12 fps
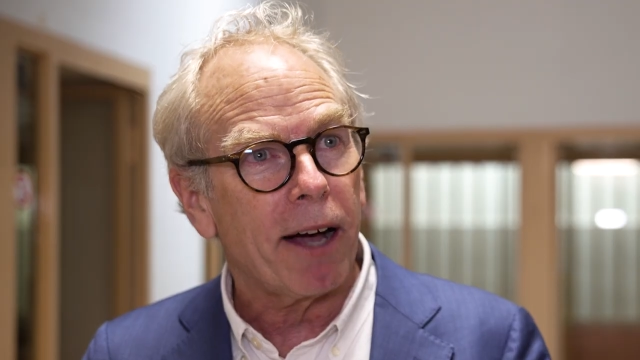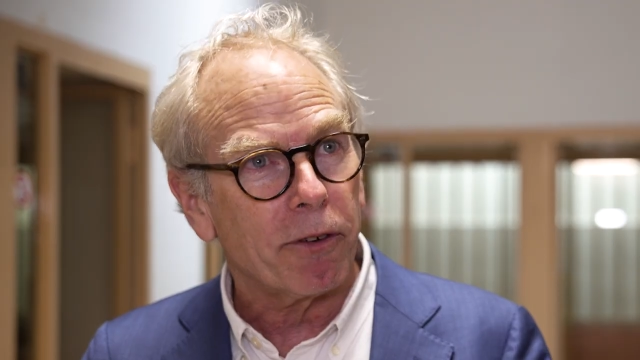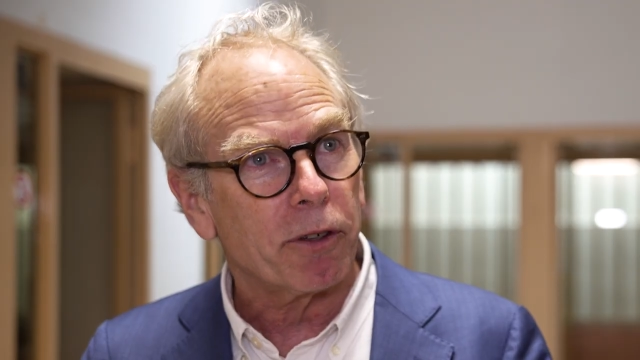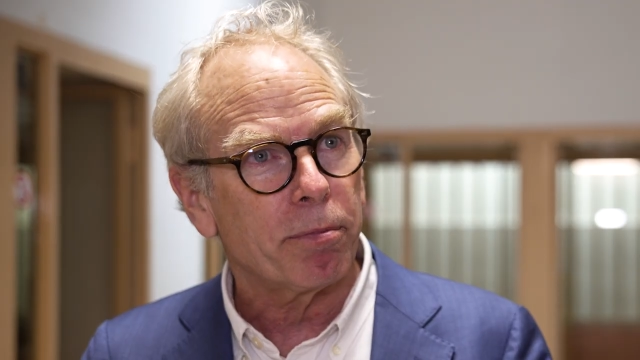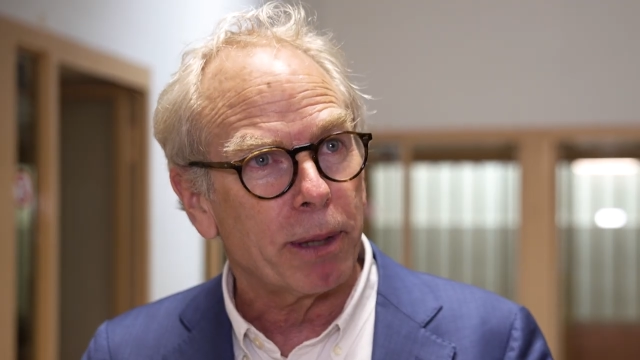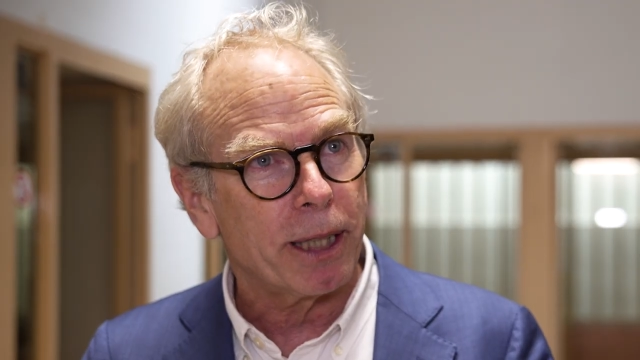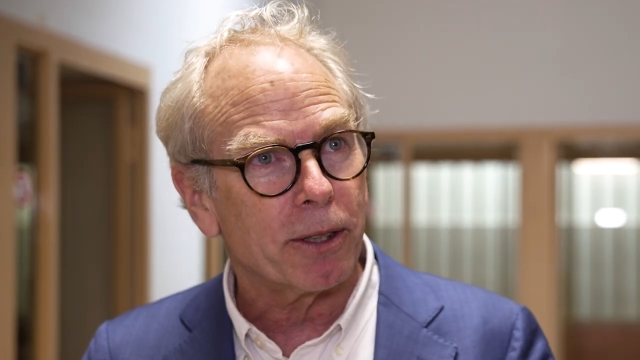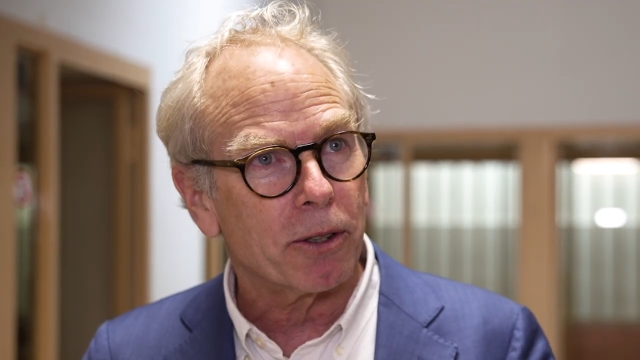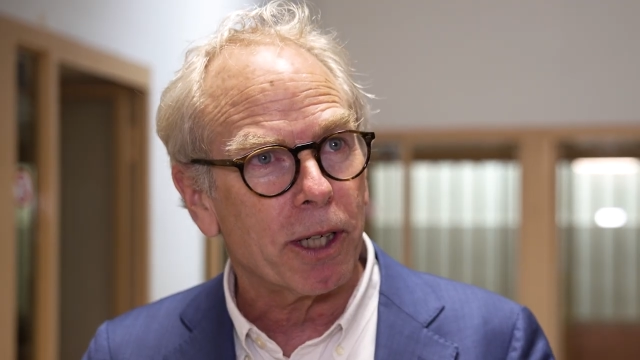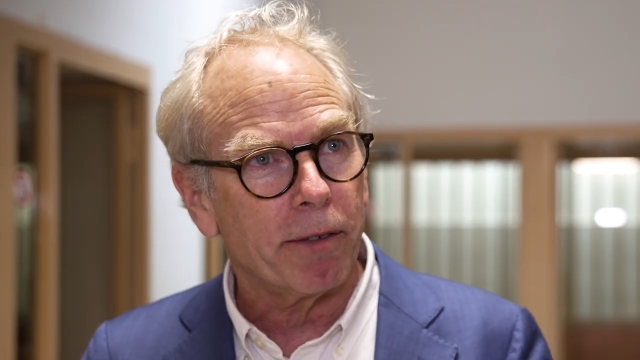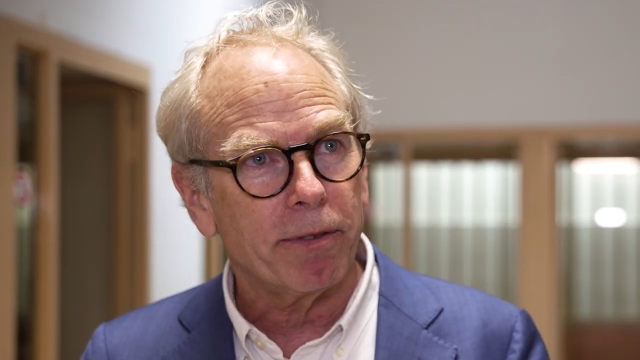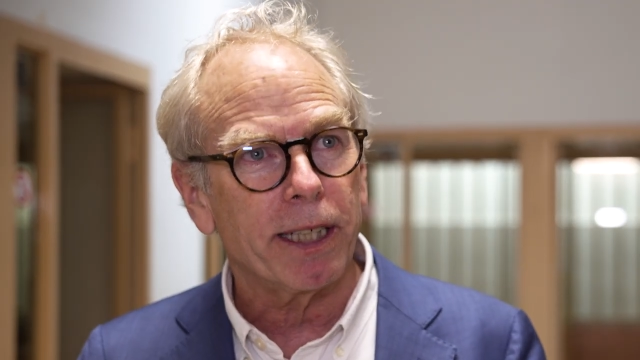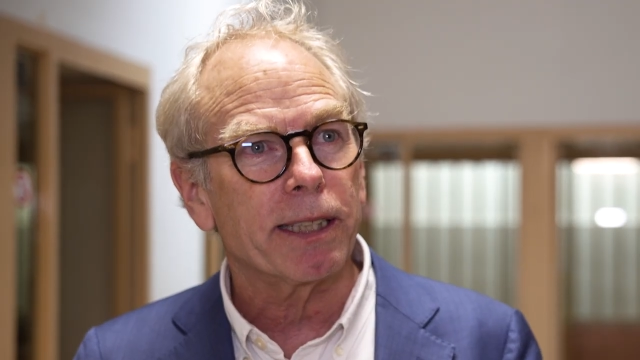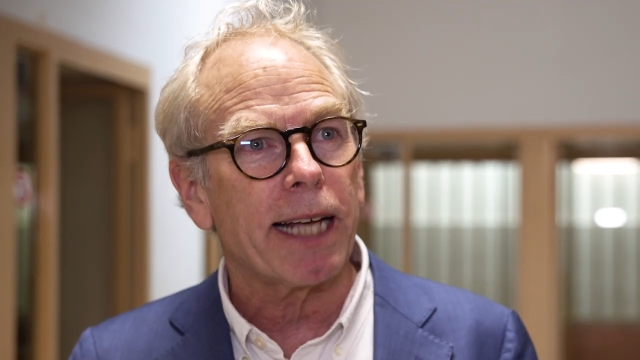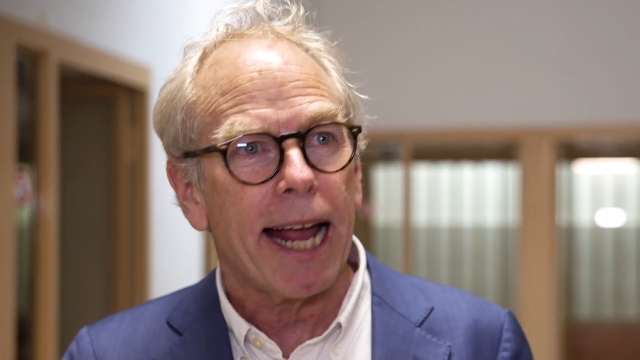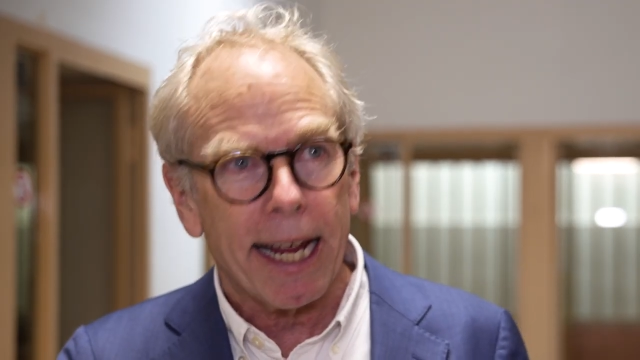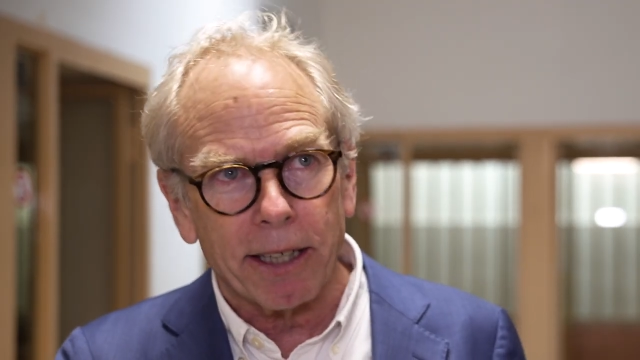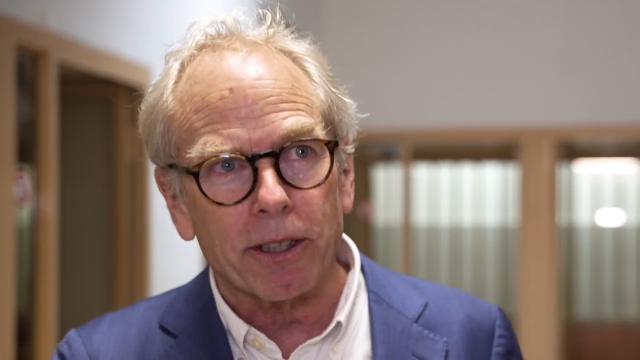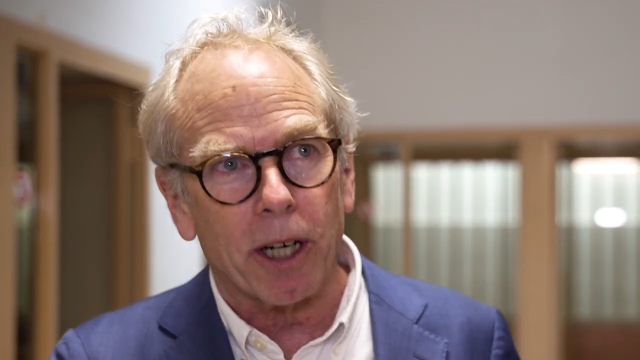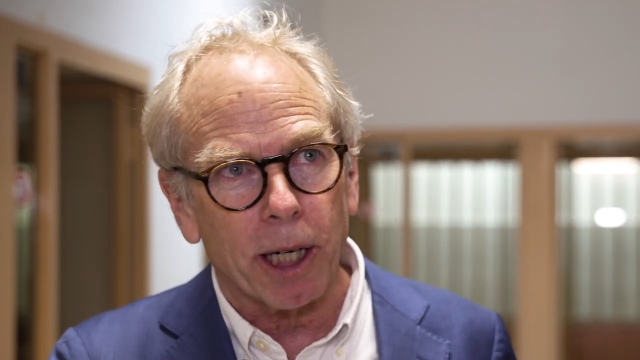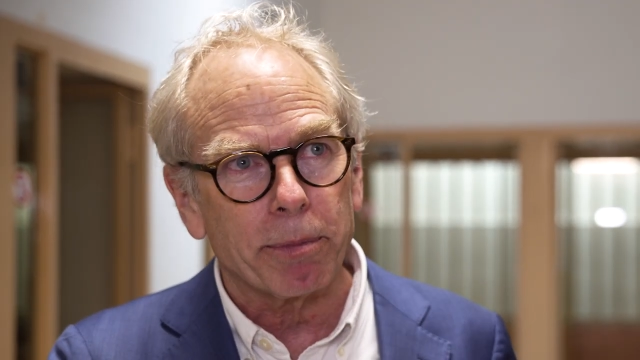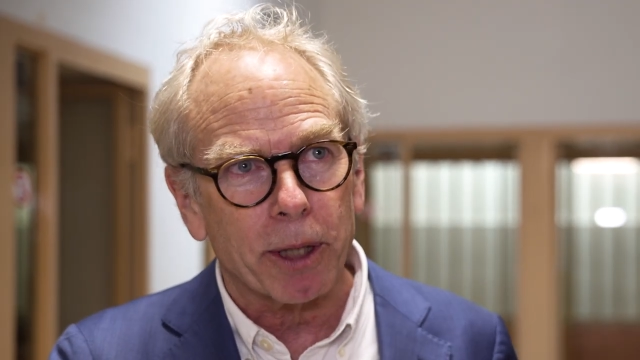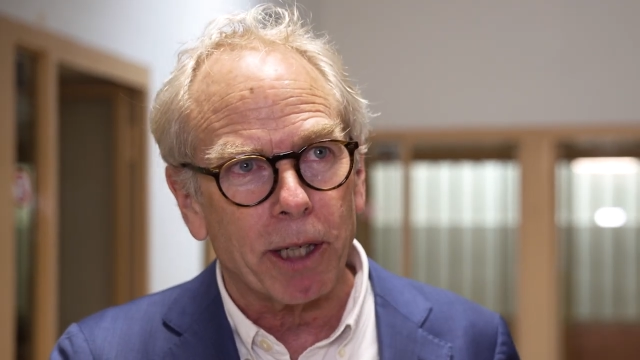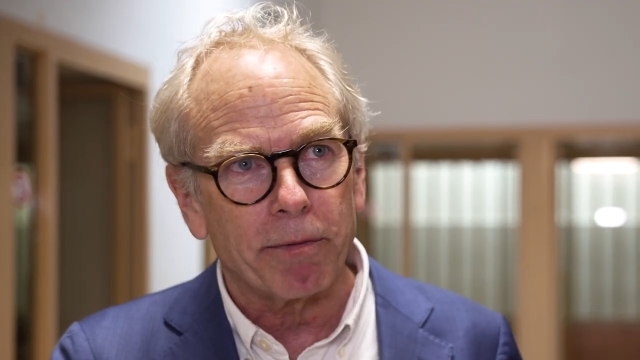out of political conflict and
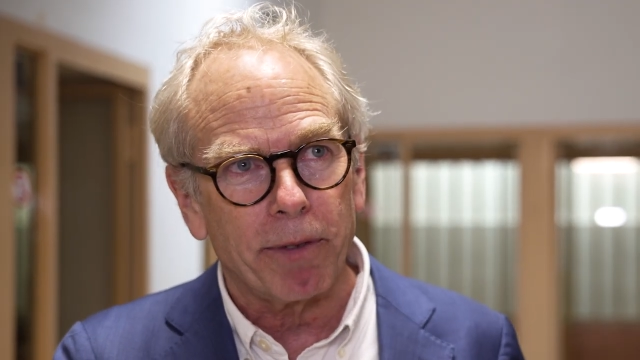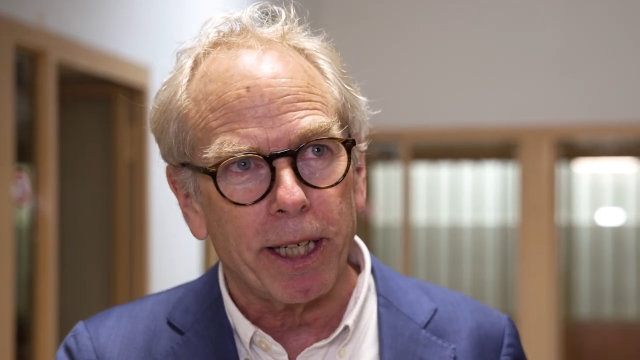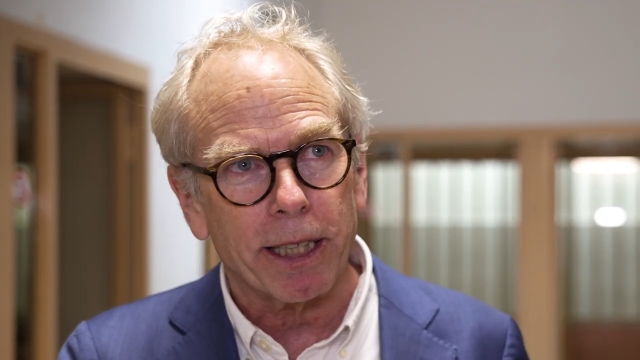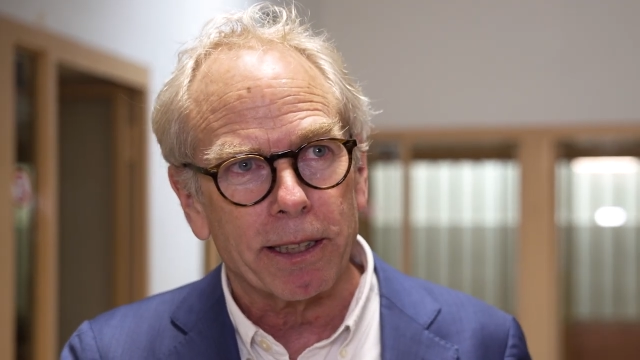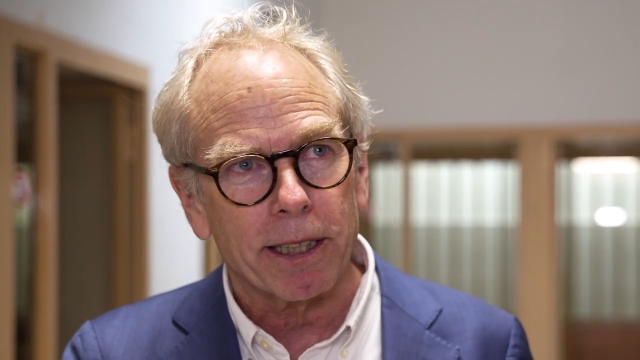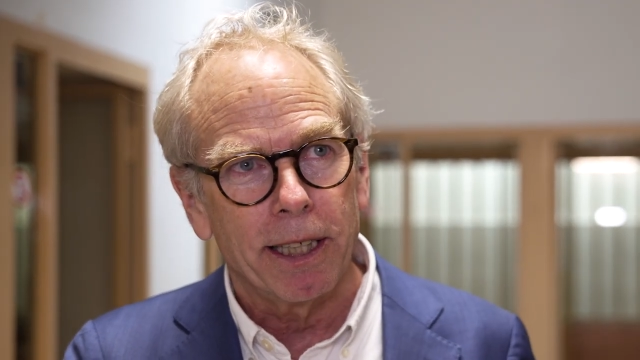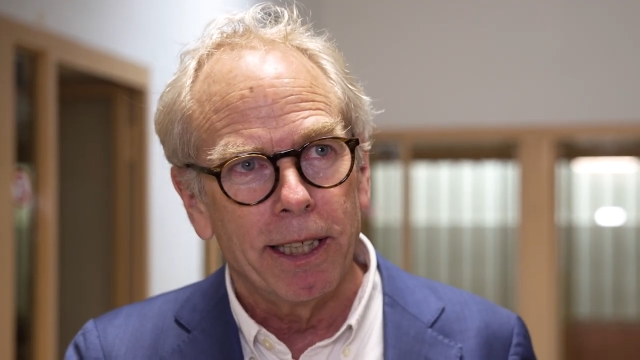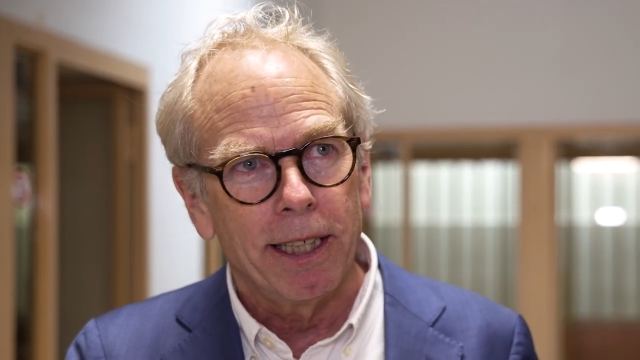armed conflict.